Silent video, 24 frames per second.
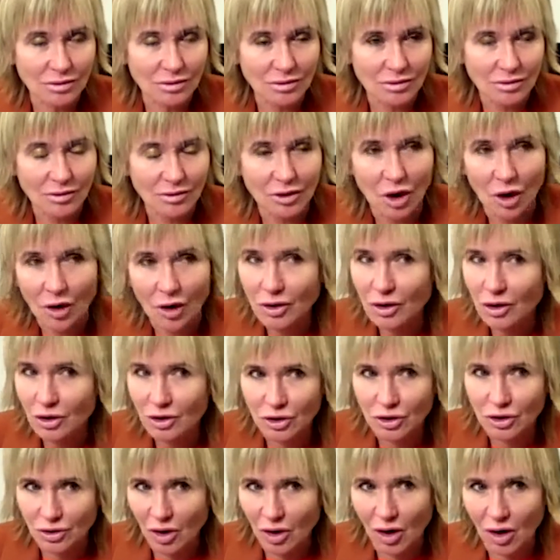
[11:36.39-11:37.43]
no
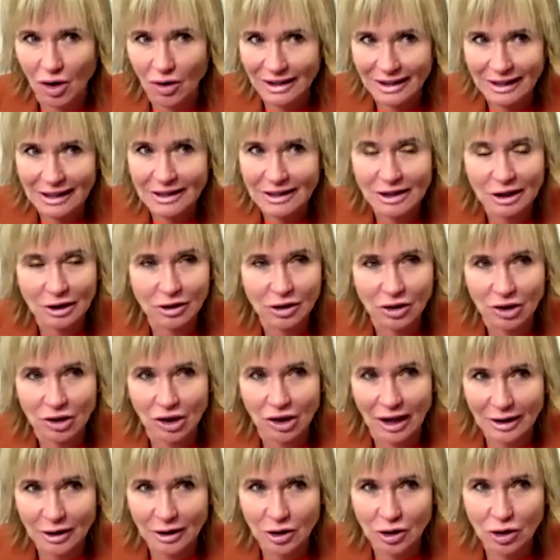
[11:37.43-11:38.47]
control and it did look like
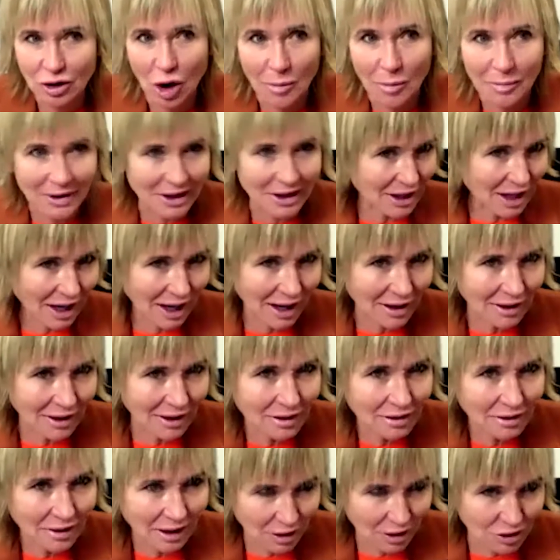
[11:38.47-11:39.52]
copycat,
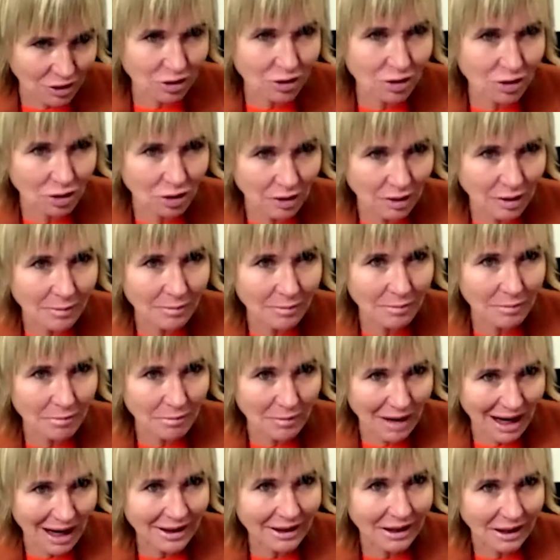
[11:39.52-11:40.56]
as you call it,
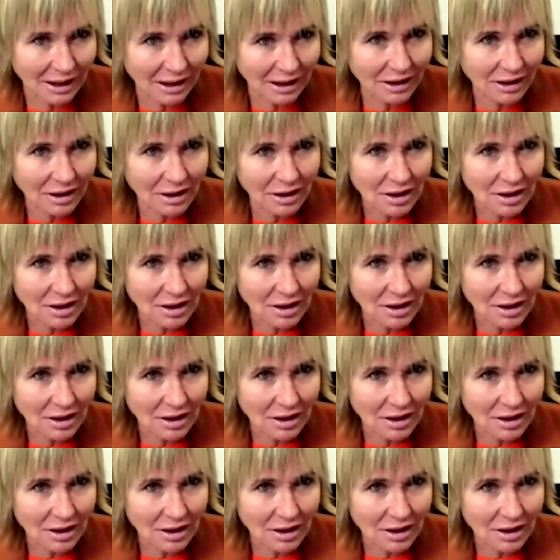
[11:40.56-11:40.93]
marketing.